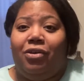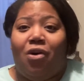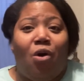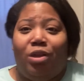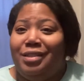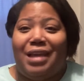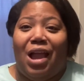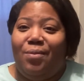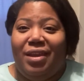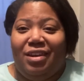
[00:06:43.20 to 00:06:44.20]
all the
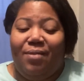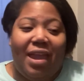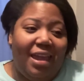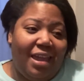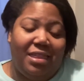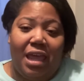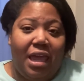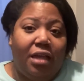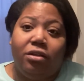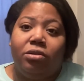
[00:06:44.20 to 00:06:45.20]
time anyway, and the
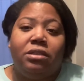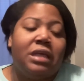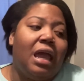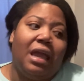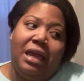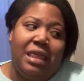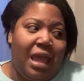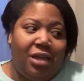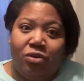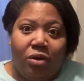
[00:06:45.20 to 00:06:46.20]
handles and the
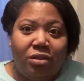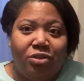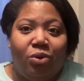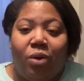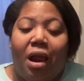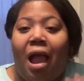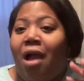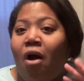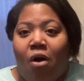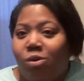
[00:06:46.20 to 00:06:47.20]
handle on the door,
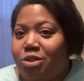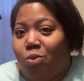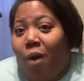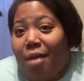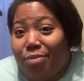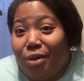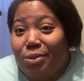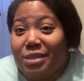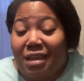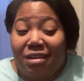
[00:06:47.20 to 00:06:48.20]
I always wipe
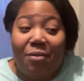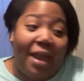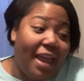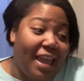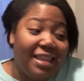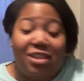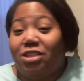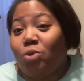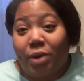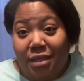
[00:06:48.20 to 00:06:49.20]
those anyway, and the
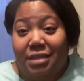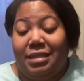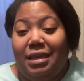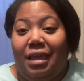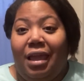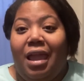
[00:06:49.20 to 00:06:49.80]
toilet seat.